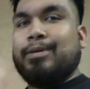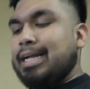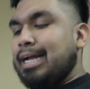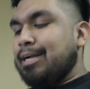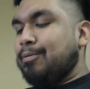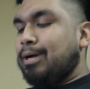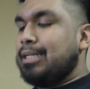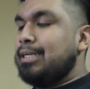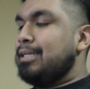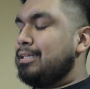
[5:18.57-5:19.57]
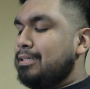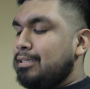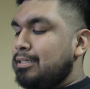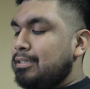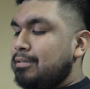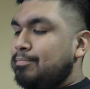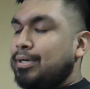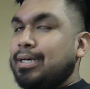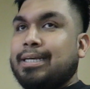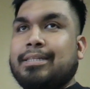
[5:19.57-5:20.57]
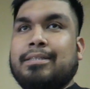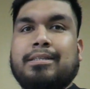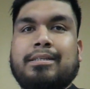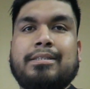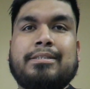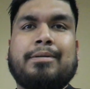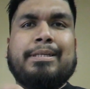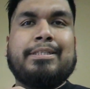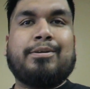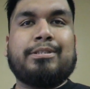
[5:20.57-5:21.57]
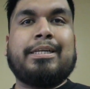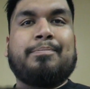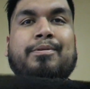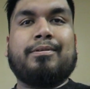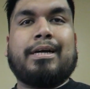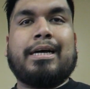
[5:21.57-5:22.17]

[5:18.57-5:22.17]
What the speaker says: really high quality. But something so simple,